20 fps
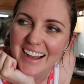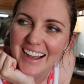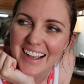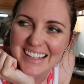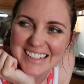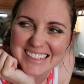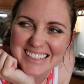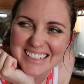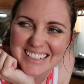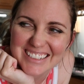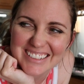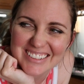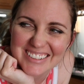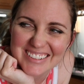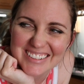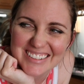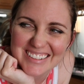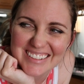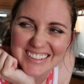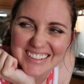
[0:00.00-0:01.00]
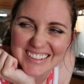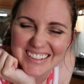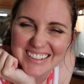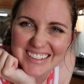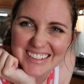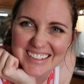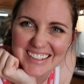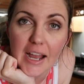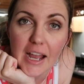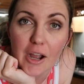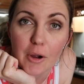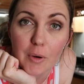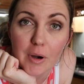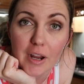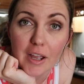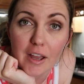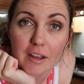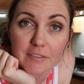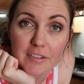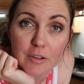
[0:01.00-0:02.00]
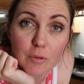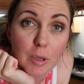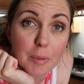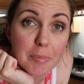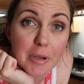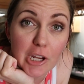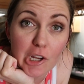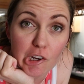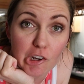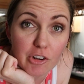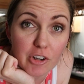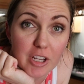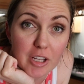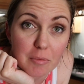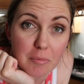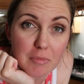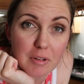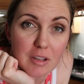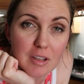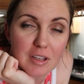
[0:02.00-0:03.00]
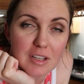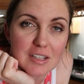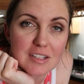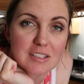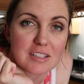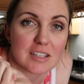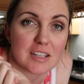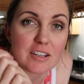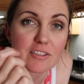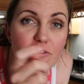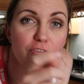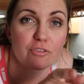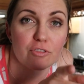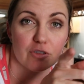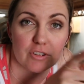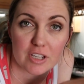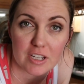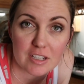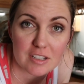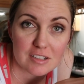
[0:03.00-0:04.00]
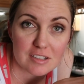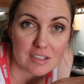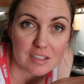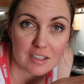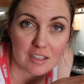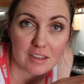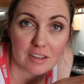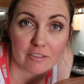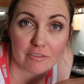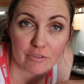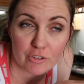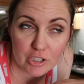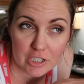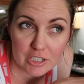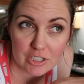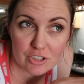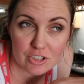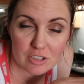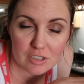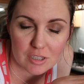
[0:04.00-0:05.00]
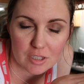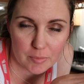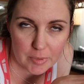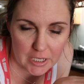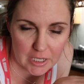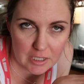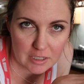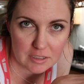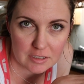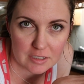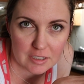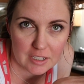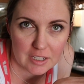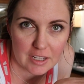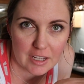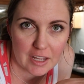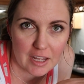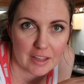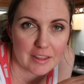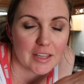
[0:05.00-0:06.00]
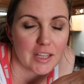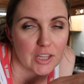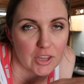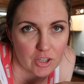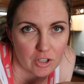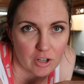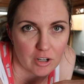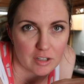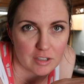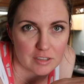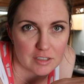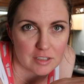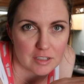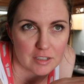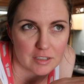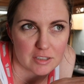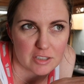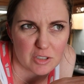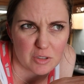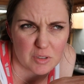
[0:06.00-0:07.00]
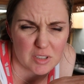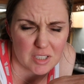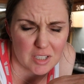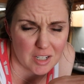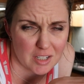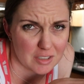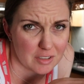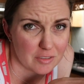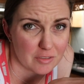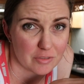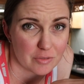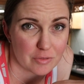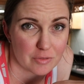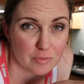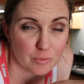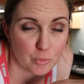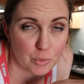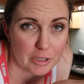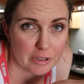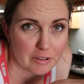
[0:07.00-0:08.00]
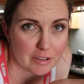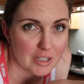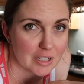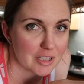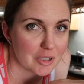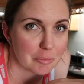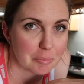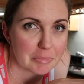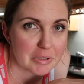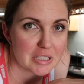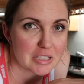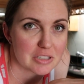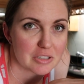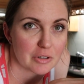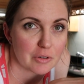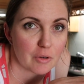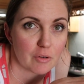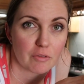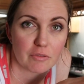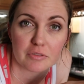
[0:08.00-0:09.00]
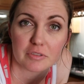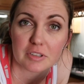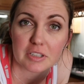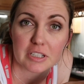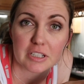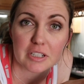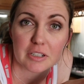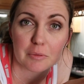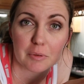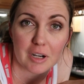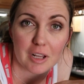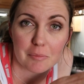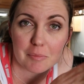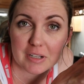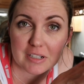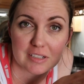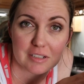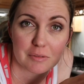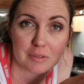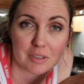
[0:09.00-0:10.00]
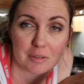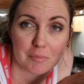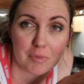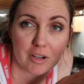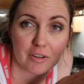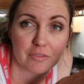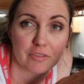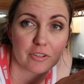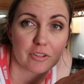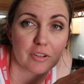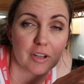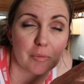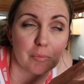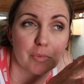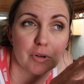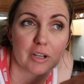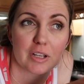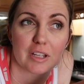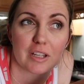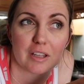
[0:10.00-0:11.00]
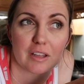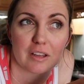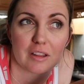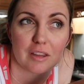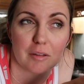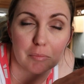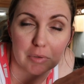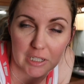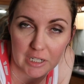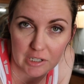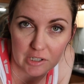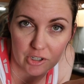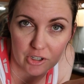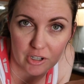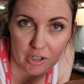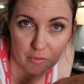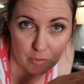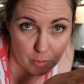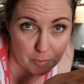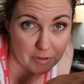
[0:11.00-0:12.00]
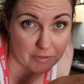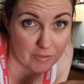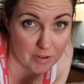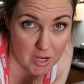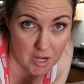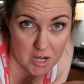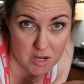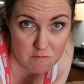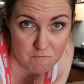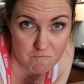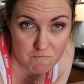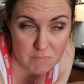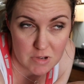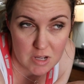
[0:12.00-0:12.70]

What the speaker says: I see you. Our heavy whipping cream did freeze in the fridge in the back and then thawed, and so it's kind of weird and clumpy, so hopefully when I mix it with the monk fruit and put it in the blender, it will be fine.